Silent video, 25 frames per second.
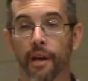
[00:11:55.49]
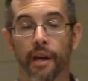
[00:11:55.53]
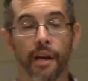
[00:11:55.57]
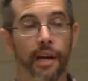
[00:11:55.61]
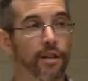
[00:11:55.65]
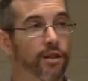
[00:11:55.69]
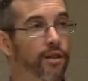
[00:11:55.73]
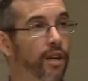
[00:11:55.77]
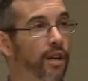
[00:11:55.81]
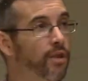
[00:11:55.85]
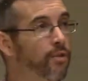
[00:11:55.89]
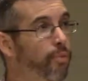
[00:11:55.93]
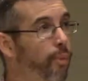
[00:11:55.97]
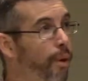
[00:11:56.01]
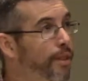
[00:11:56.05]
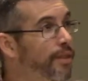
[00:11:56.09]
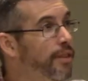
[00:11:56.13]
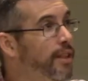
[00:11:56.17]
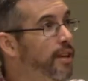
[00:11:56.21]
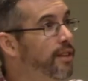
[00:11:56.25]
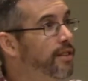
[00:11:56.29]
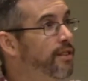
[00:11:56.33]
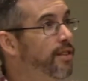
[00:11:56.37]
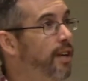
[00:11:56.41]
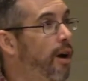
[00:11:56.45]
it's, it's one
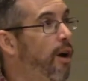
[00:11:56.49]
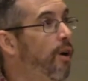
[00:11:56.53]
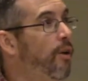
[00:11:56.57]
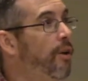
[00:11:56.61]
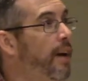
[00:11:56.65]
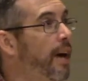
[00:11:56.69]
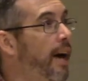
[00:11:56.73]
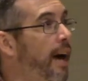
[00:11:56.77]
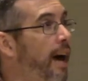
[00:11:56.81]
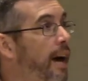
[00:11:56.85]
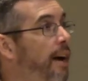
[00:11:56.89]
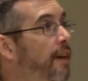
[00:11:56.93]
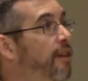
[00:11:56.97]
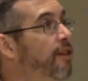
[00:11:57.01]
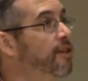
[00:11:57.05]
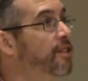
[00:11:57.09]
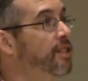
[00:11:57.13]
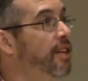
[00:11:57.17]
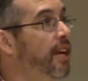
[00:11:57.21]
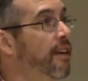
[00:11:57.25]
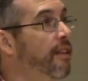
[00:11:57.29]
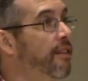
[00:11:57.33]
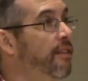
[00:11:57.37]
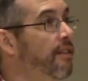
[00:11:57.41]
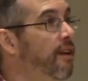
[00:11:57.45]
thing to say, okay, I
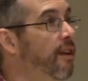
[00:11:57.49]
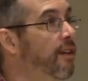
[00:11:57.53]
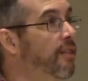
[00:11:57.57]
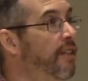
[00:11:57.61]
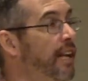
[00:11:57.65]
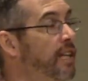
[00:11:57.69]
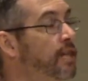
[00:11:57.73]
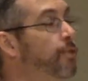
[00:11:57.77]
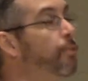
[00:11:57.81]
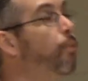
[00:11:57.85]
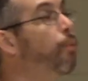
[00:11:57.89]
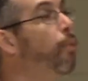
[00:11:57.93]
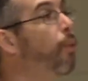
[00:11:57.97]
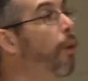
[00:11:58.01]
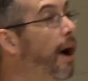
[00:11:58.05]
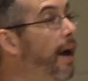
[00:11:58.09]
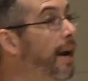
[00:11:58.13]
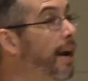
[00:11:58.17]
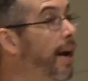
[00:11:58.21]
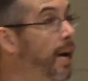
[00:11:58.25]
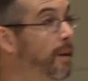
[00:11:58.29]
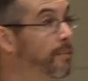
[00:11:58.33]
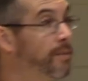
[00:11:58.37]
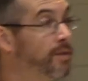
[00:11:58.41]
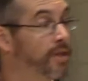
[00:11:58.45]
understand that's what
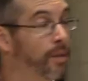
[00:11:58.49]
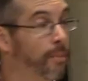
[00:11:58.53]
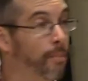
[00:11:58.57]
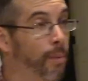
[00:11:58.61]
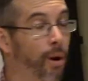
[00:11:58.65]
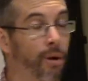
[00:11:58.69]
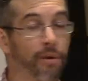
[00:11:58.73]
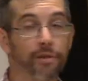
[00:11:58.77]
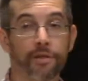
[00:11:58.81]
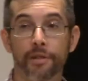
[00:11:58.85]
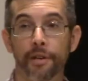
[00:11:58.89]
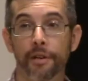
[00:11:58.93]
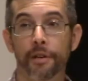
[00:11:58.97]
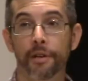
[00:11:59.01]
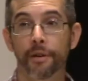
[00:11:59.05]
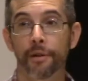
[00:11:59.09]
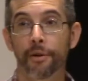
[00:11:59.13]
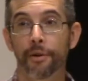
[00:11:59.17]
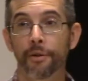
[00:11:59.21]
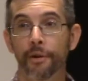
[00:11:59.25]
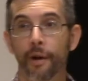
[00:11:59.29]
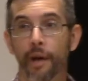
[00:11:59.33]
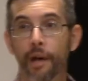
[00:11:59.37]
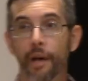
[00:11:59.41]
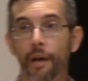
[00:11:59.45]
I'm supposed to
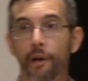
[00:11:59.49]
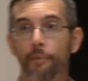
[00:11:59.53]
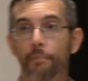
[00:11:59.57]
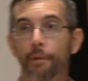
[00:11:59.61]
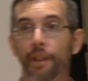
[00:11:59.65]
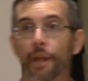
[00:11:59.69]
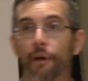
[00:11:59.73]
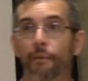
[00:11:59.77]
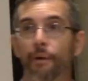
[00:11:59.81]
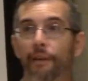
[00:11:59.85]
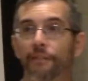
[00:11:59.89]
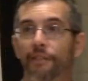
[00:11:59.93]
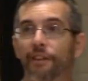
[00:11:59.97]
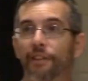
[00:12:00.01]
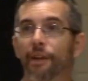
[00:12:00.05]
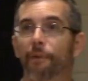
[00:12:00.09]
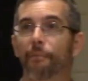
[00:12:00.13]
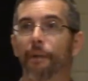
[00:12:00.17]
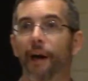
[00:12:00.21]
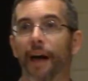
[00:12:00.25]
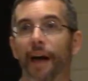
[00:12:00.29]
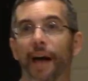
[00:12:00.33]
do, but then we have to think about